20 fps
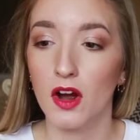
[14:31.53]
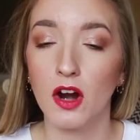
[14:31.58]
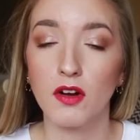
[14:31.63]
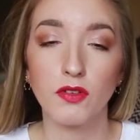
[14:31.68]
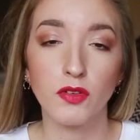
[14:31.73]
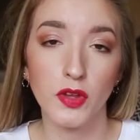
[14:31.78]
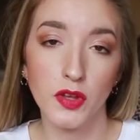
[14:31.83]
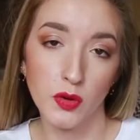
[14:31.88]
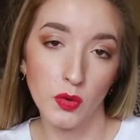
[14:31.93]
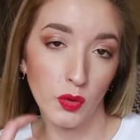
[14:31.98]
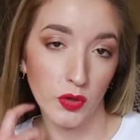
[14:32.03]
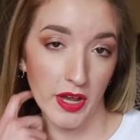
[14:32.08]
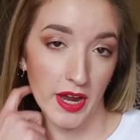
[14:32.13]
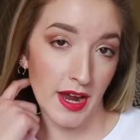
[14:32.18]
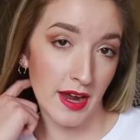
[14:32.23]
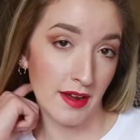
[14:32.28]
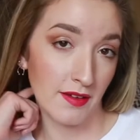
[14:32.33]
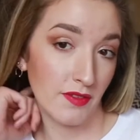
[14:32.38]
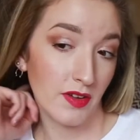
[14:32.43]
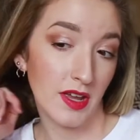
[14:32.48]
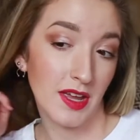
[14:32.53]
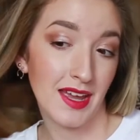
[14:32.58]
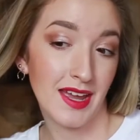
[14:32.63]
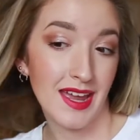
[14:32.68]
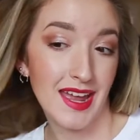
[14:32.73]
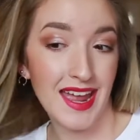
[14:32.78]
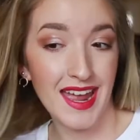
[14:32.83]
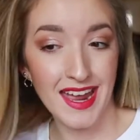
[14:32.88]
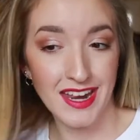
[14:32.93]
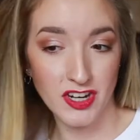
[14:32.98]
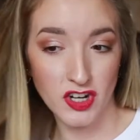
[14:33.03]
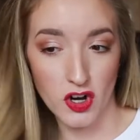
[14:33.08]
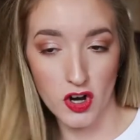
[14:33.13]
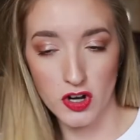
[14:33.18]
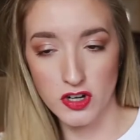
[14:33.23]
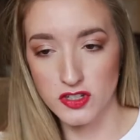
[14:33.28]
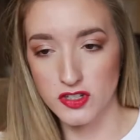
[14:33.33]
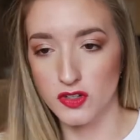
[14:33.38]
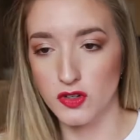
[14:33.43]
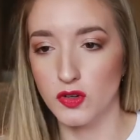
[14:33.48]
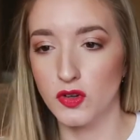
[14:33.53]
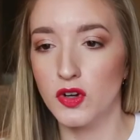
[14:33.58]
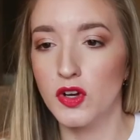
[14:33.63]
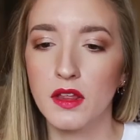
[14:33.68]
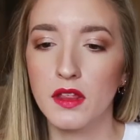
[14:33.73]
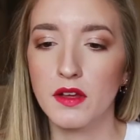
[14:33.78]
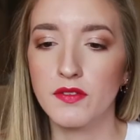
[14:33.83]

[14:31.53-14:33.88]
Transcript: are really cool to have in your arsenal.